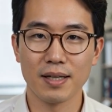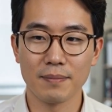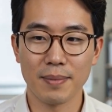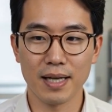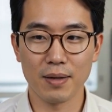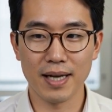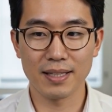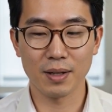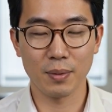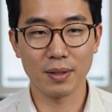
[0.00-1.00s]
Many
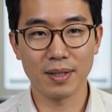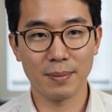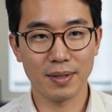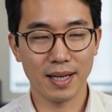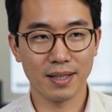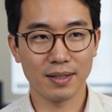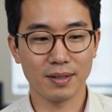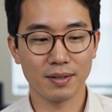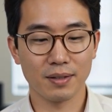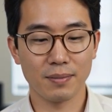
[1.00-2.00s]
legacy Windows
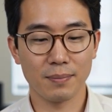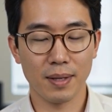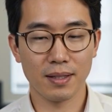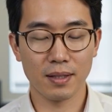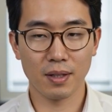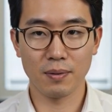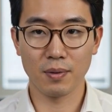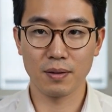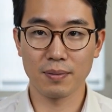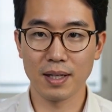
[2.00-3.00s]
applications, business
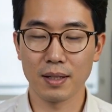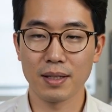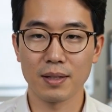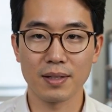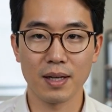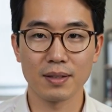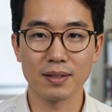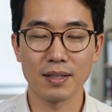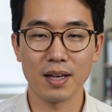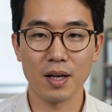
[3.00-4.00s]
software from the early
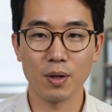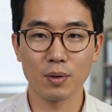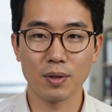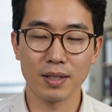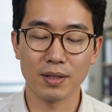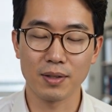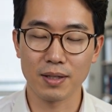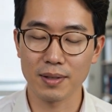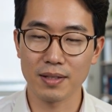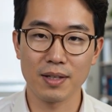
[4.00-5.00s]
2000s, older
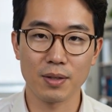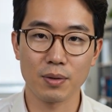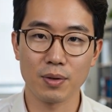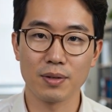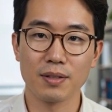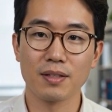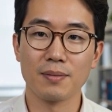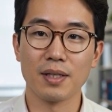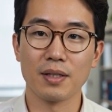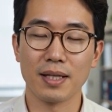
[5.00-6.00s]
industry-specific tools,
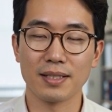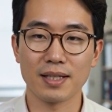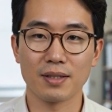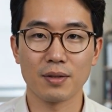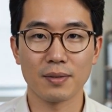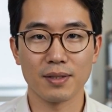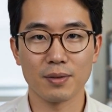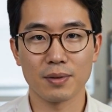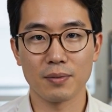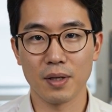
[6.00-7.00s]
specialized
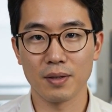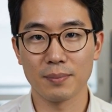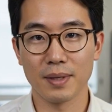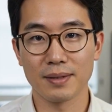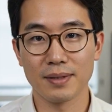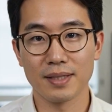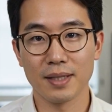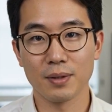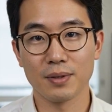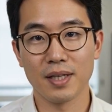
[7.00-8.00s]
instruments with long replacement
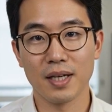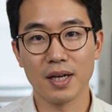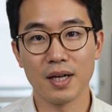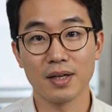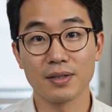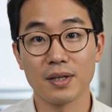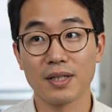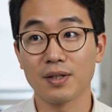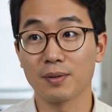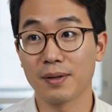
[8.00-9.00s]
cycles are
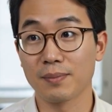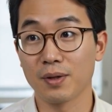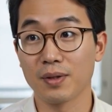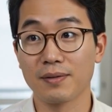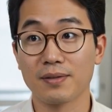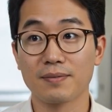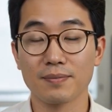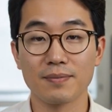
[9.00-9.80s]
32-bit programs.